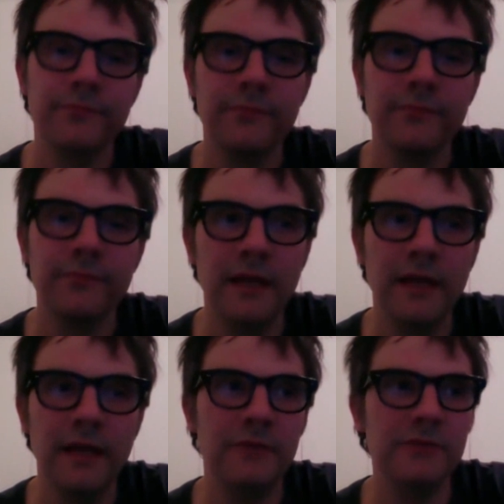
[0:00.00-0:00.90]

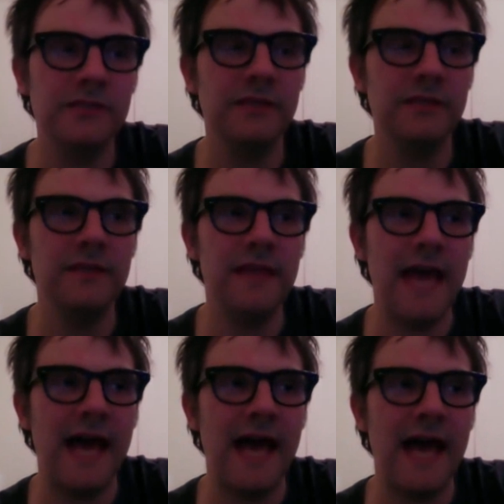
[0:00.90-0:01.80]
he was living in the
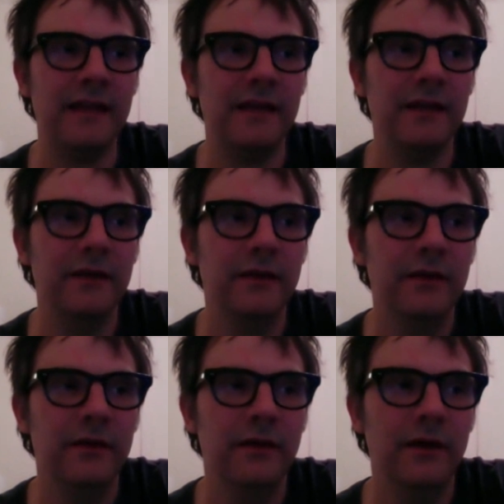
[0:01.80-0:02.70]
attic
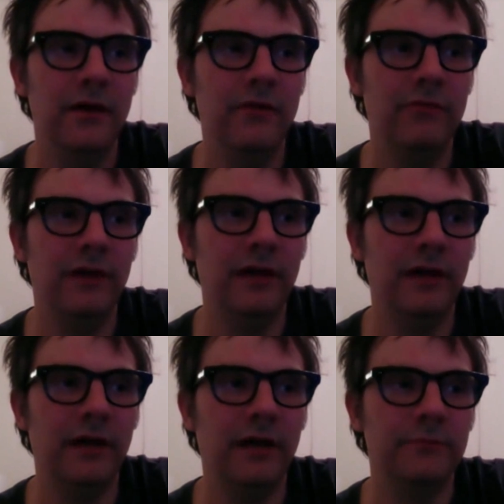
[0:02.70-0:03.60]
of
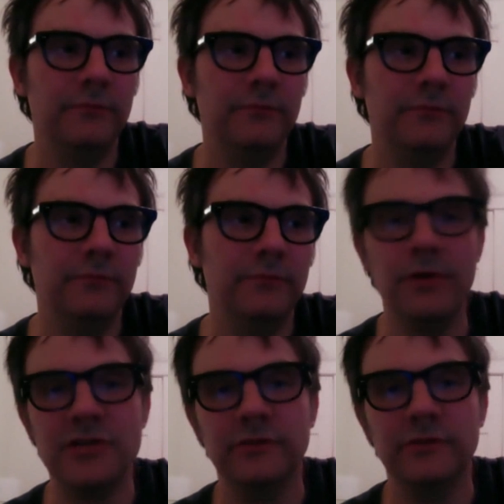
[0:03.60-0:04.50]
Peter Asher,
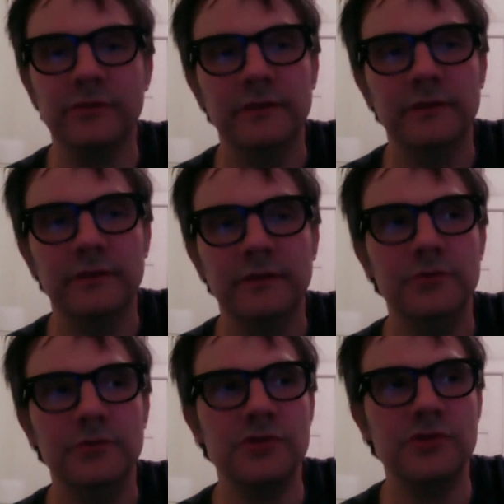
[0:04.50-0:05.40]
who was
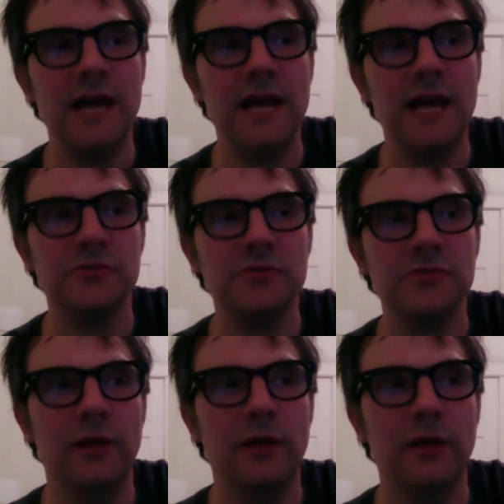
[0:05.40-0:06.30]
Jane Asher's
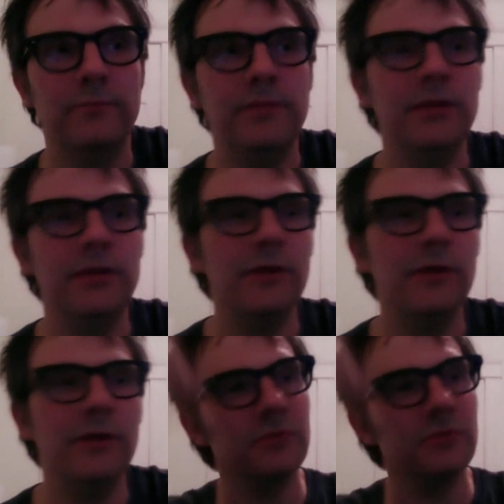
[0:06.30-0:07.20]
brother. Peter Asher was
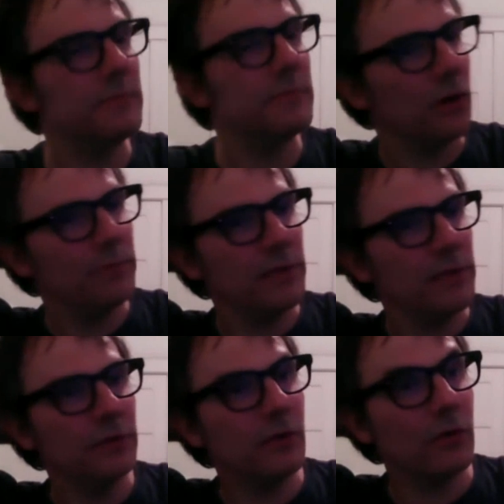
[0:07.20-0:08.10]
in a band called Peter and
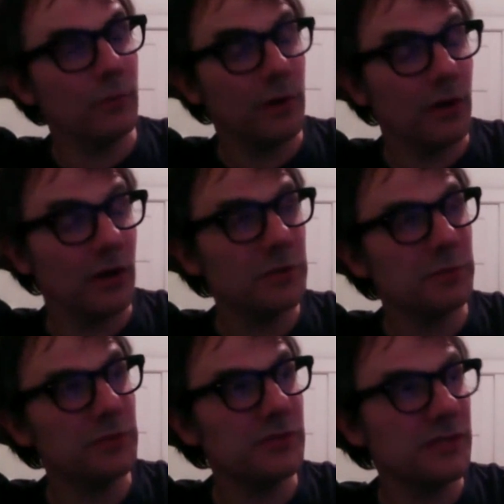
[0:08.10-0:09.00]
Gordon, went on to
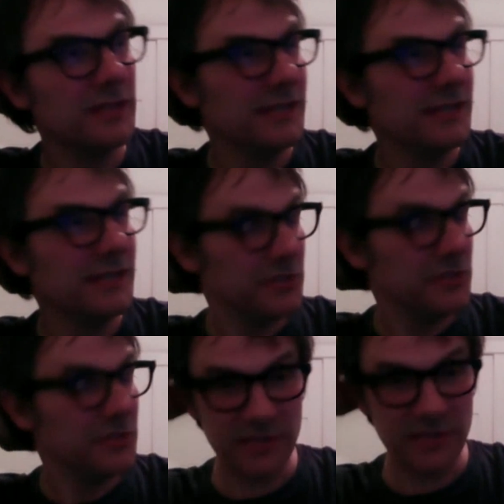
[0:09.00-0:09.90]
produce James
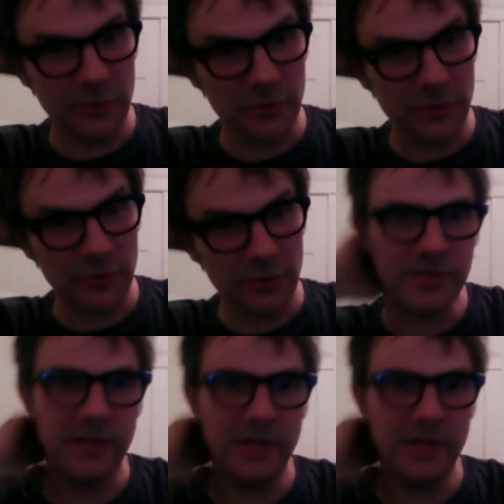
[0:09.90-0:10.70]
Taylor Records and be a